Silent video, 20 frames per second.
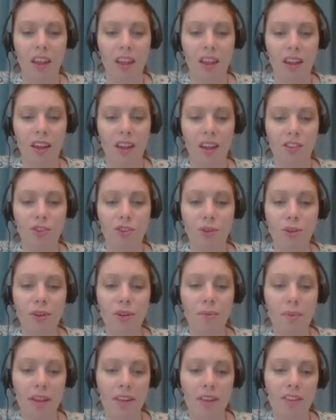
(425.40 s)
Shorter
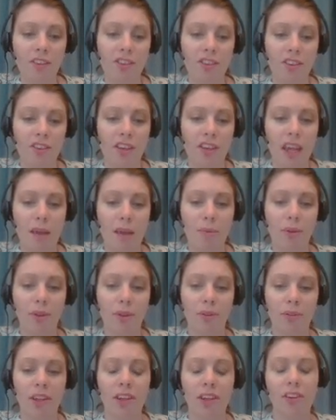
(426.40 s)
messages enable the
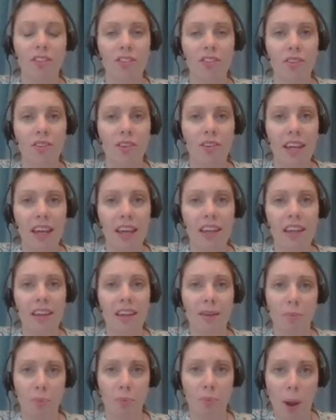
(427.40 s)
reader to get in
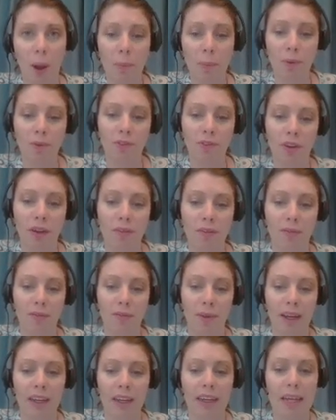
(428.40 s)
the proper frame of
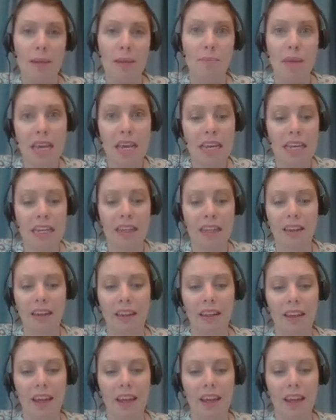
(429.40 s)
mind immediately,